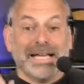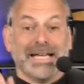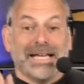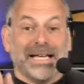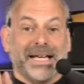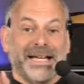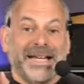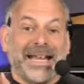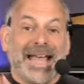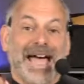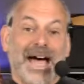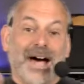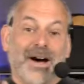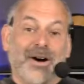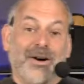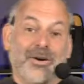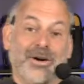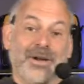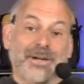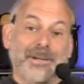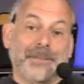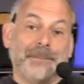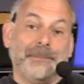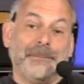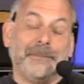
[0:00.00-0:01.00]
Now,
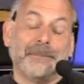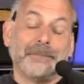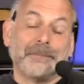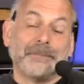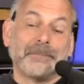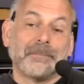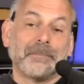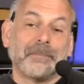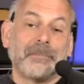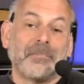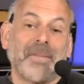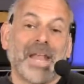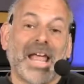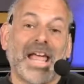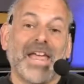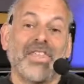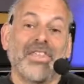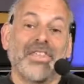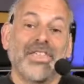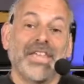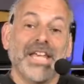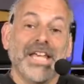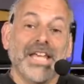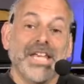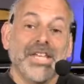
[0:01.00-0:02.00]

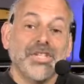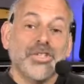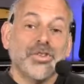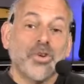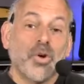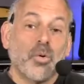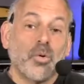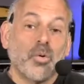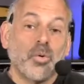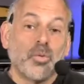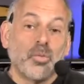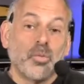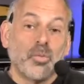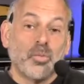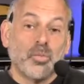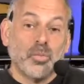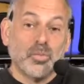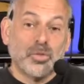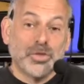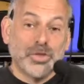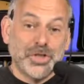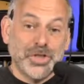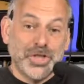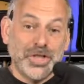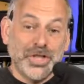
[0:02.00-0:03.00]
these
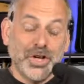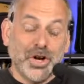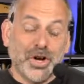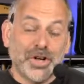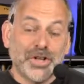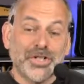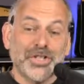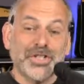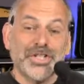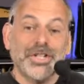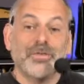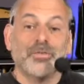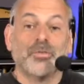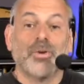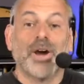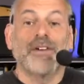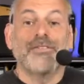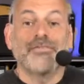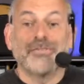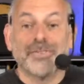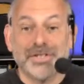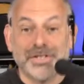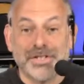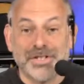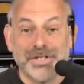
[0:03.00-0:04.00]
TRC
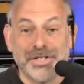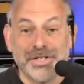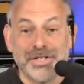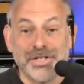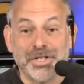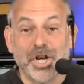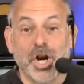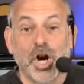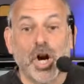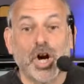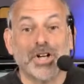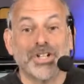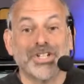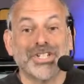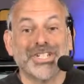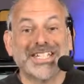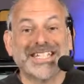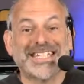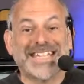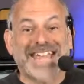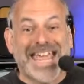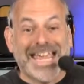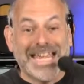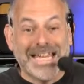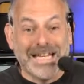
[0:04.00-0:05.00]
references are
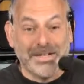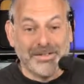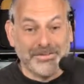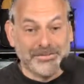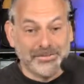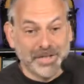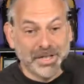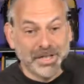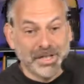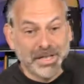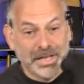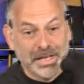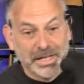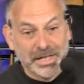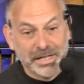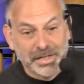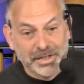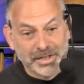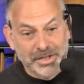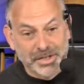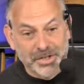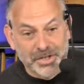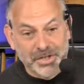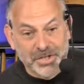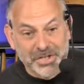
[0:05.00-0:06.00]
saved.
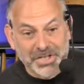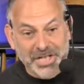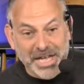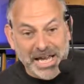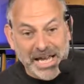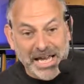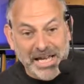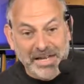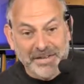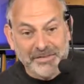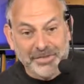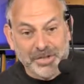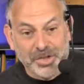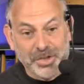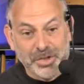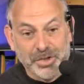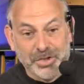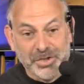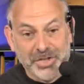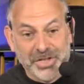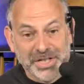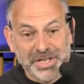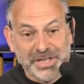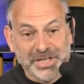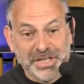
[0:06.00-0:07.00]
They're saved
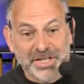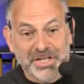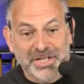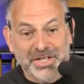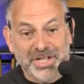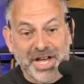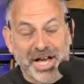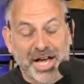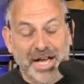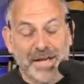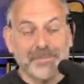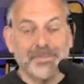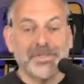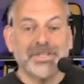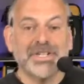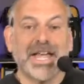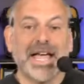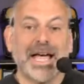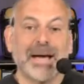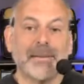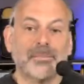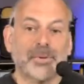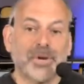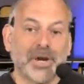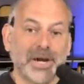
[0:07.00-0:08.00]
using this
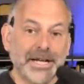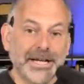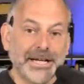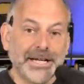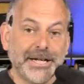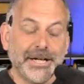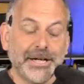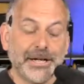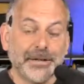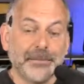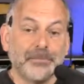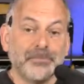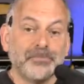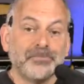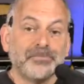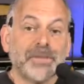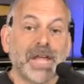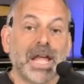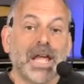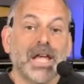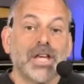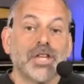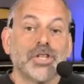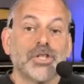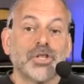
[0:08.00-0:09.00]
timestamp right here.
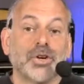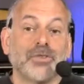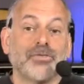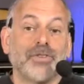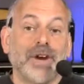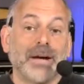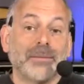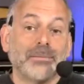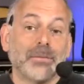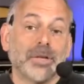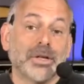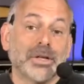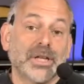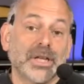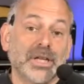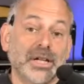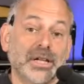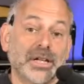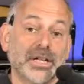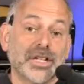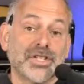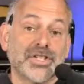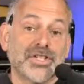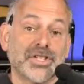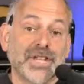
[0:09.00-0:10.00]
So if I'm looking
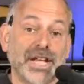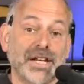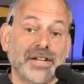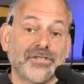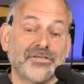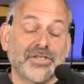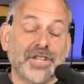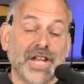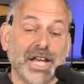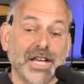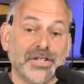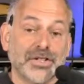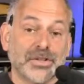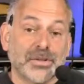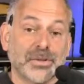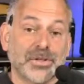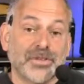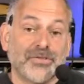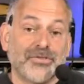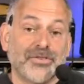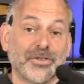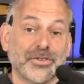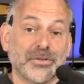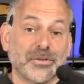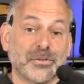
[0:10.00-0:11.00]
at a set of test
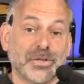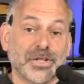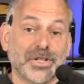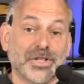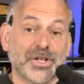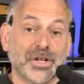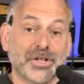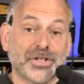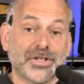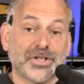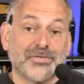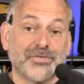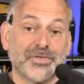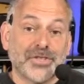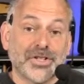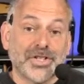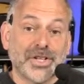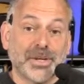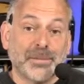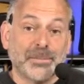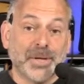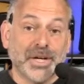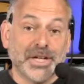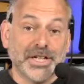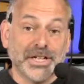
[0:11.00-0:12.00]
results for
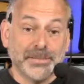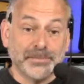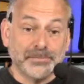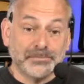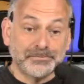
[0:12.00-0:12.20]
somebody,